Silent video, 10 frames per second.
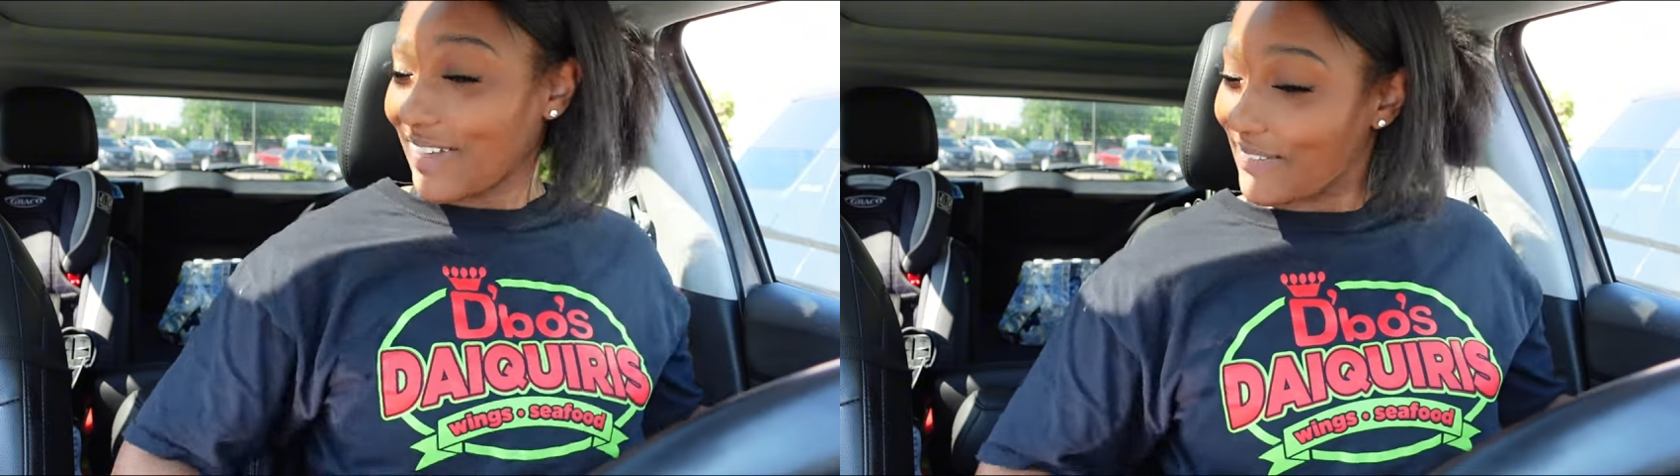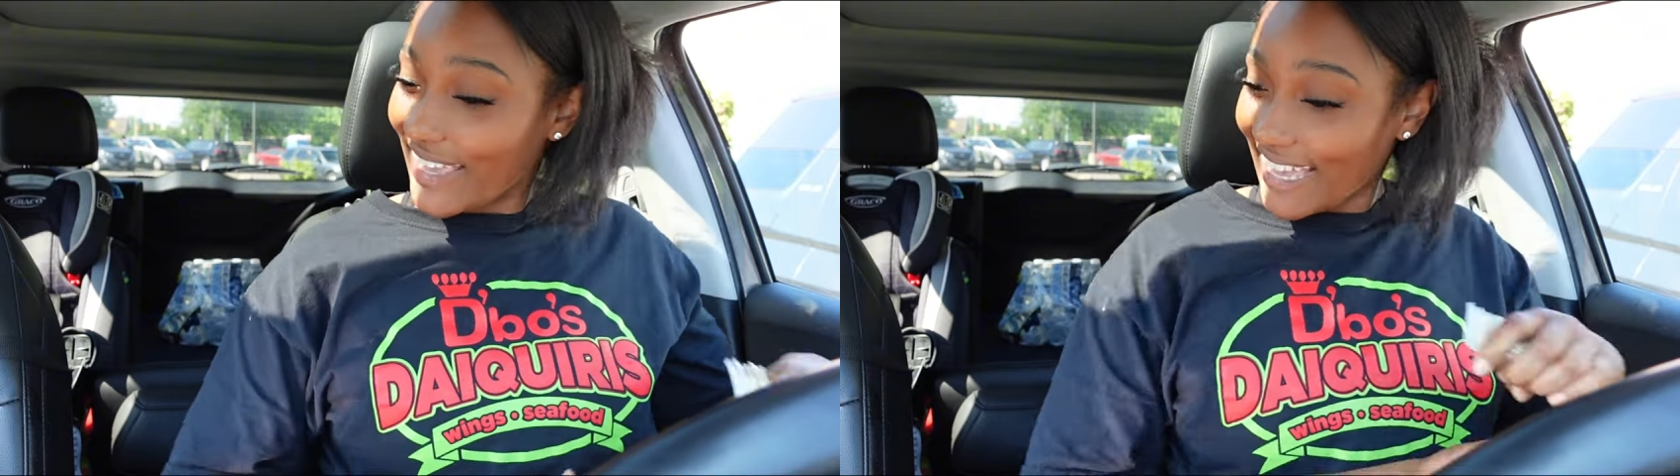
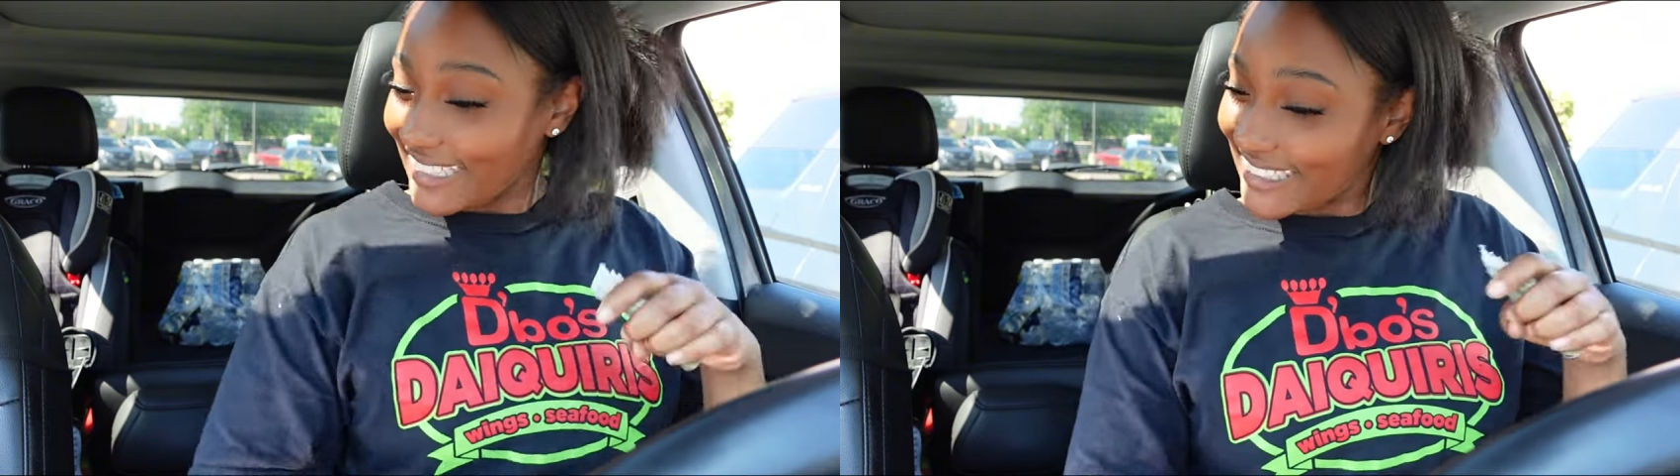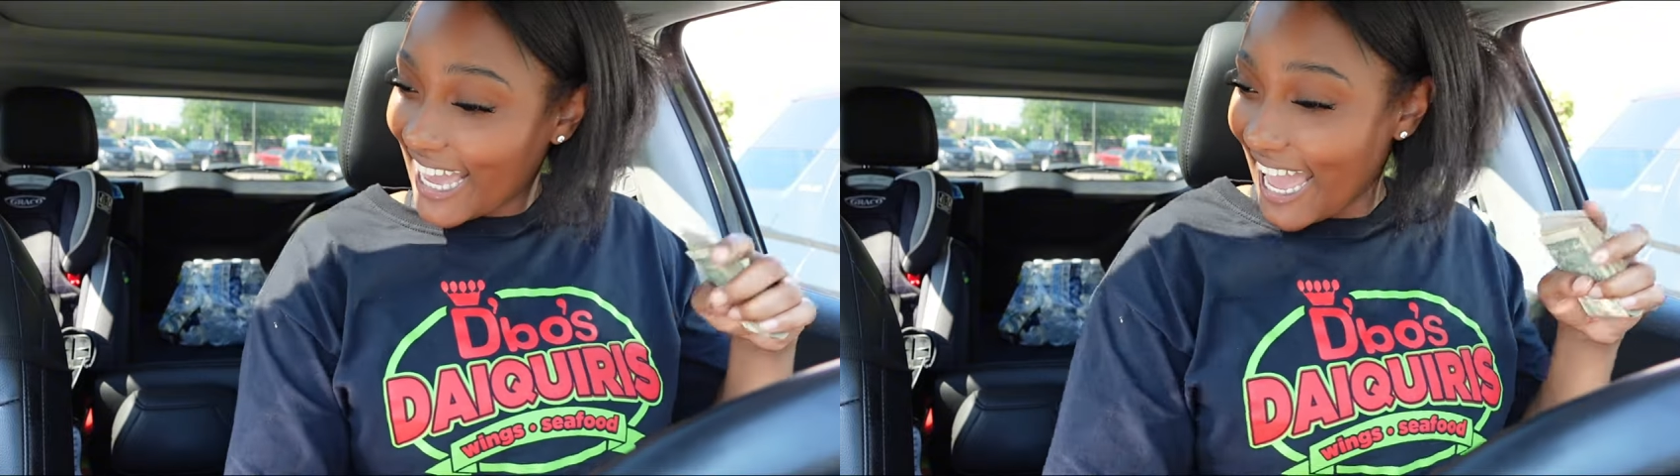
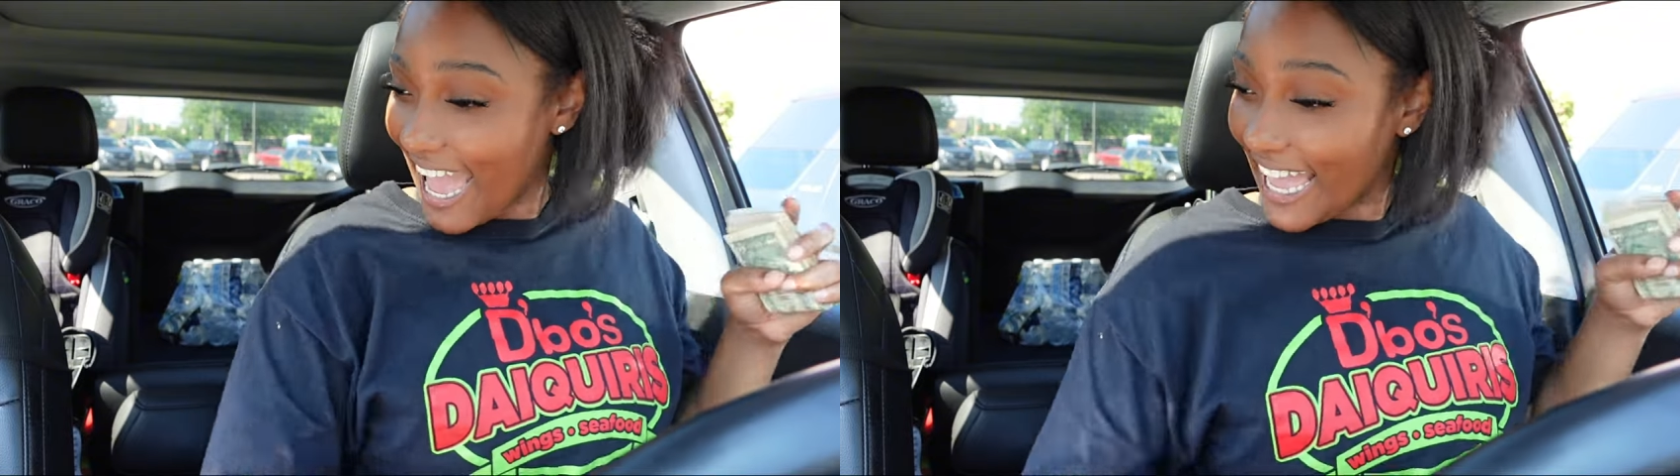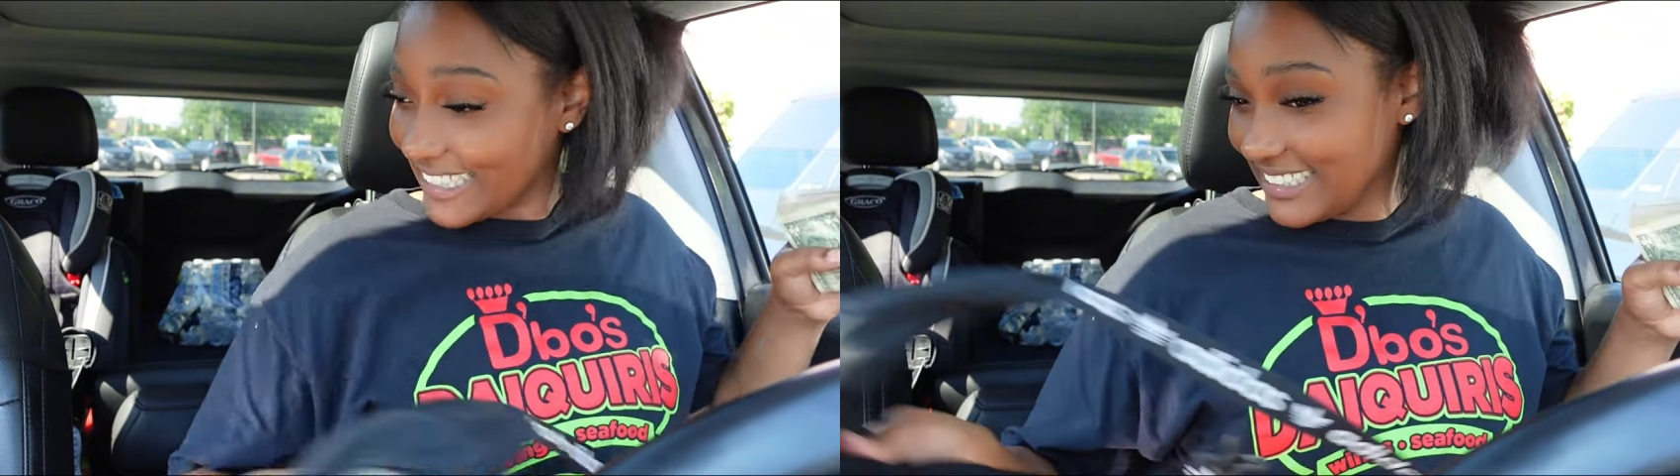yes
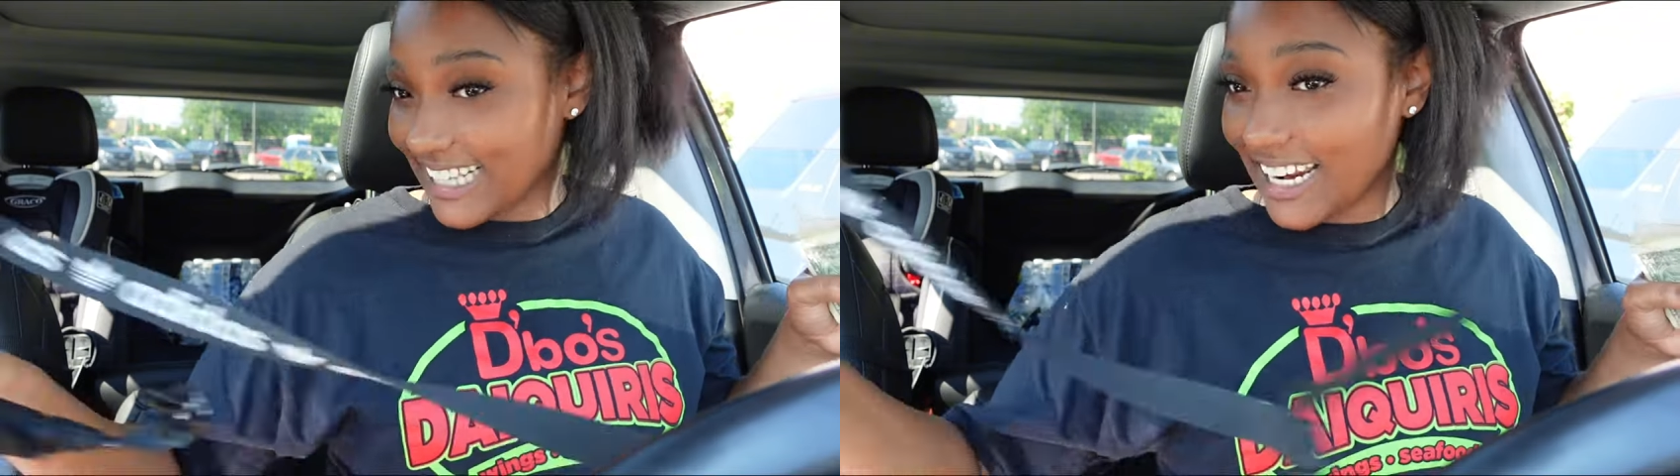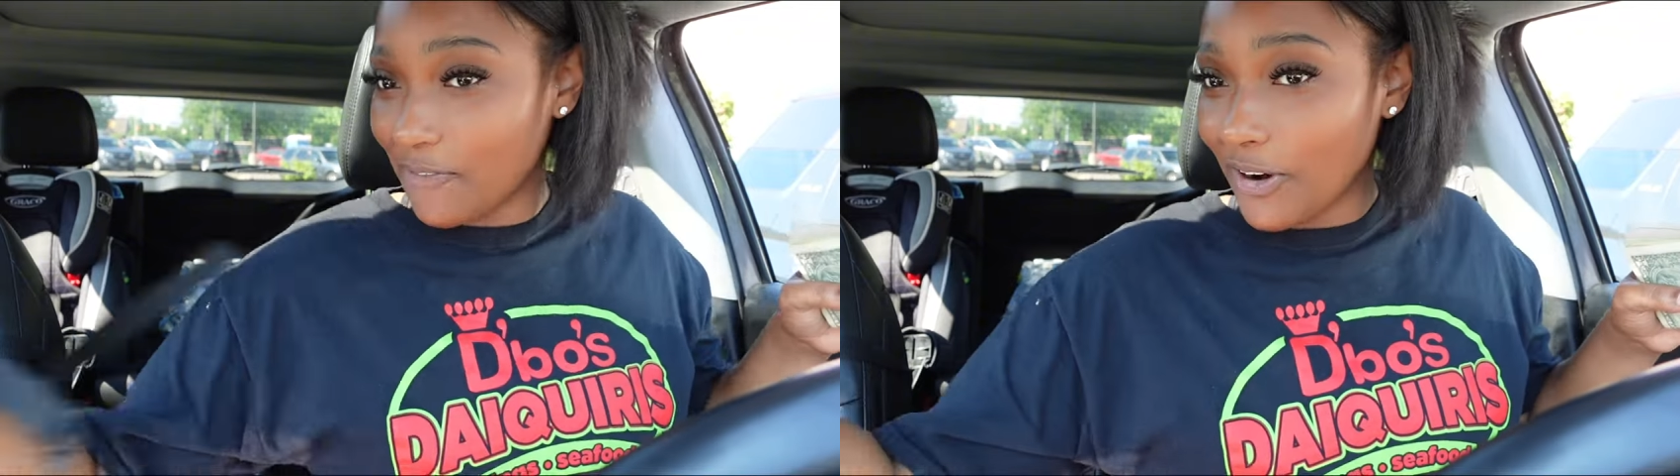guys
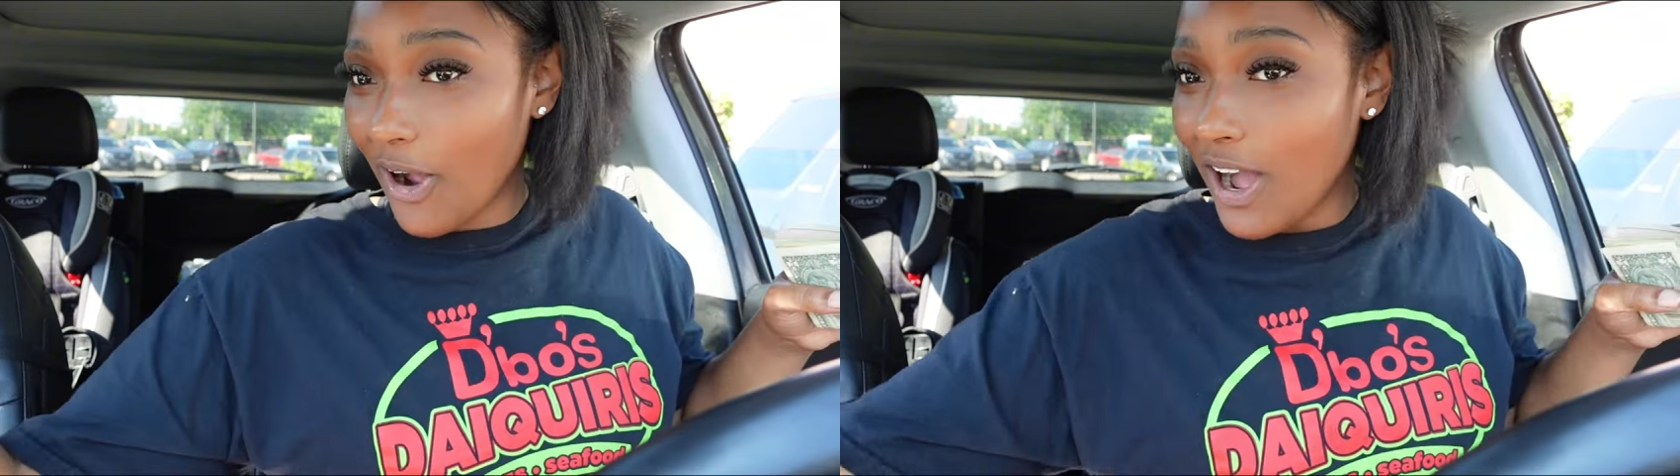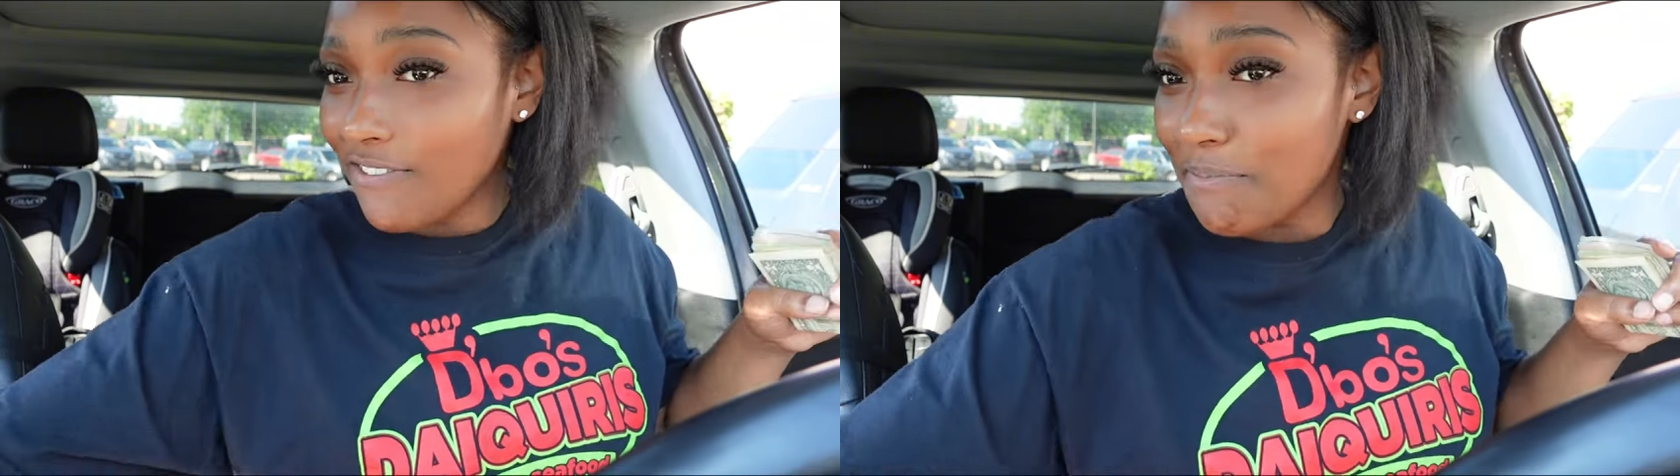and we're off